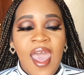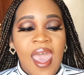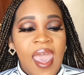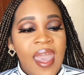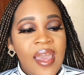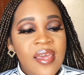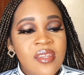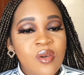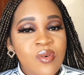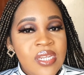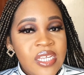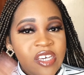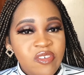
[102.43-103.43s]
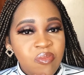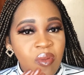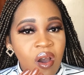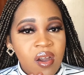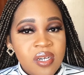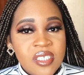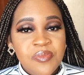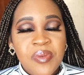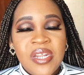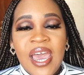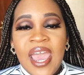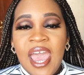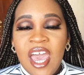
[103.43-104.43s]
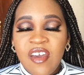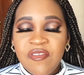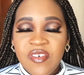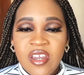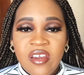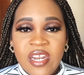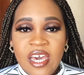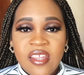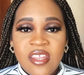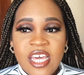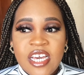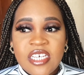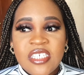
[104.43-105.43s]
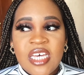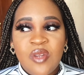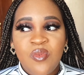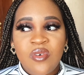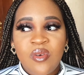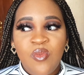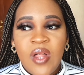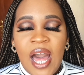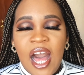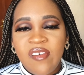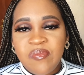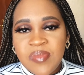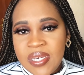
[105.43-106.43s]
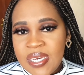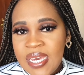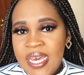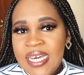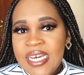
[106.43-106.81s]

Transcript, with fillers: and it would leave marks but I have figured out things that will help me